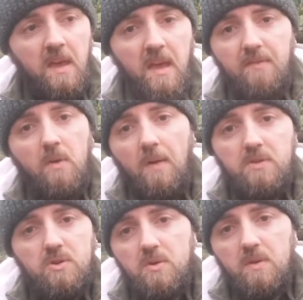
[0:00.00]
If you have
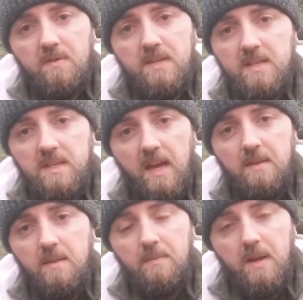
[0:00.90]
enjoyed what you've seen today,
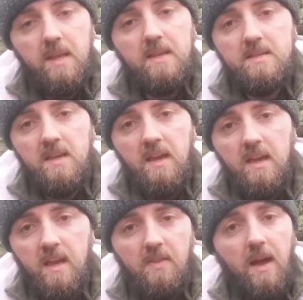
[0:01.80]
then please
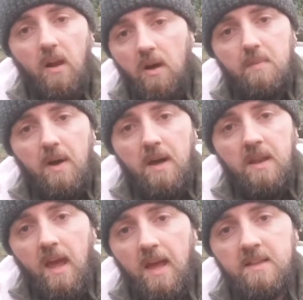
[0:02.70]
hit that like button
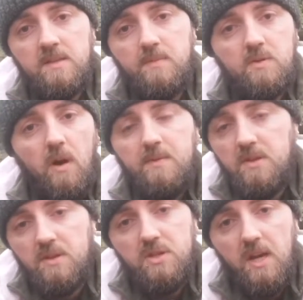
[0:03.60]
and subscribe to
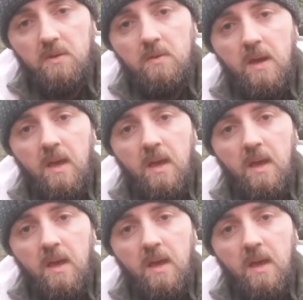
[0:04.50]
this channel,